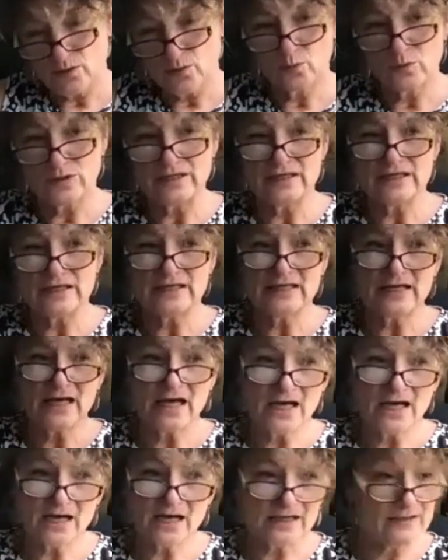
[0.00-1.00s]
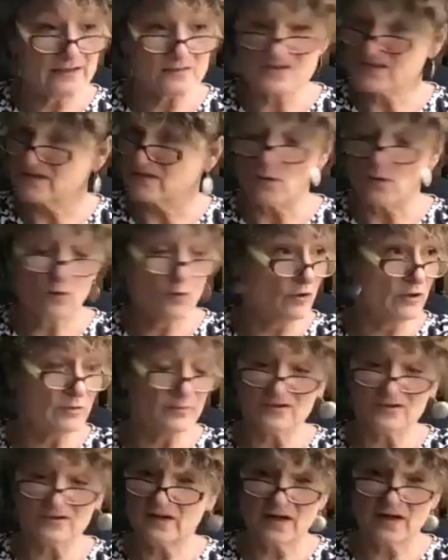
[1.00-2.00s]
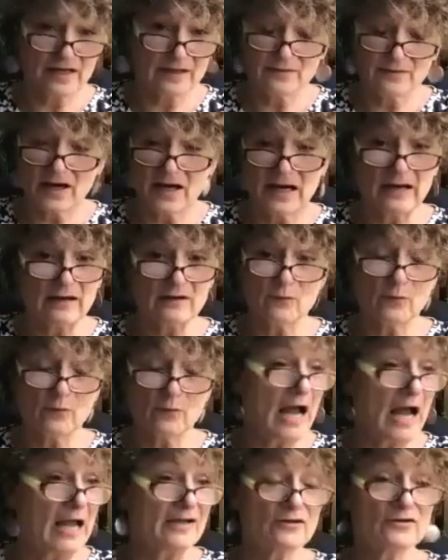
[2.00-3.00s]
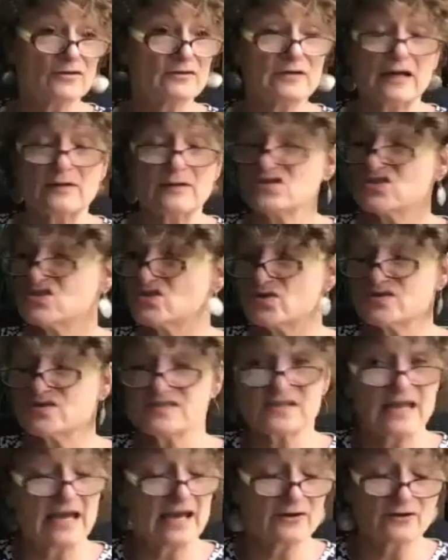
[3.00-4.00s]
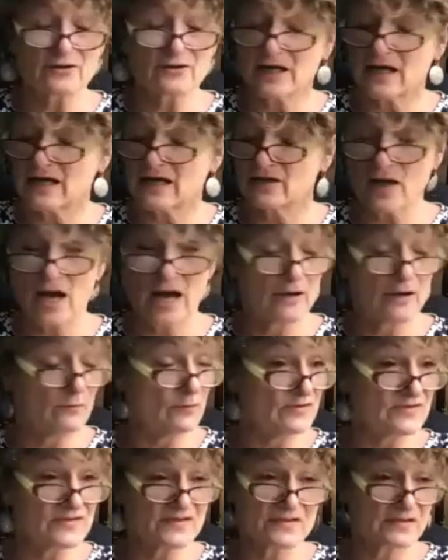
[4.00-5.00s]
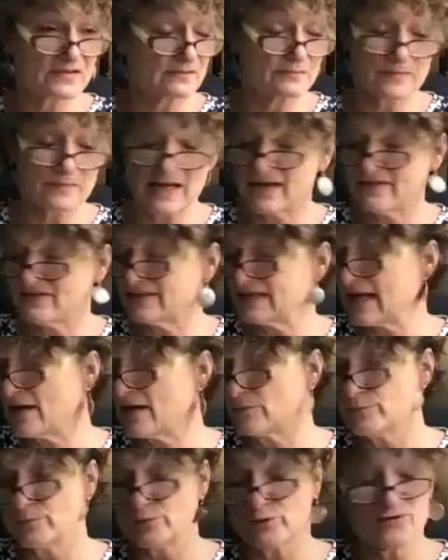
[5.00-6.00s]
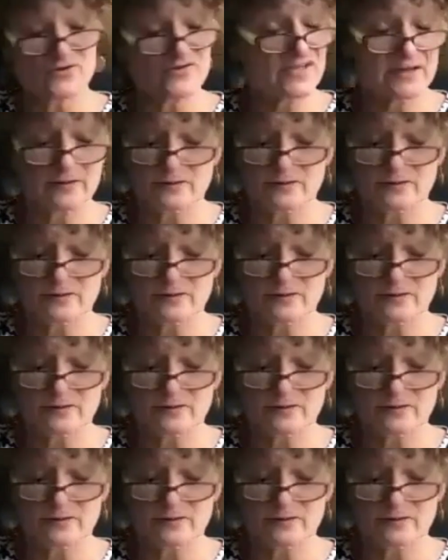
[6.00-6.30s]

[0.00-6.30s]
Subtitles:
It was a horrible time. I couldn't, I was so scattered. I was having outbursts.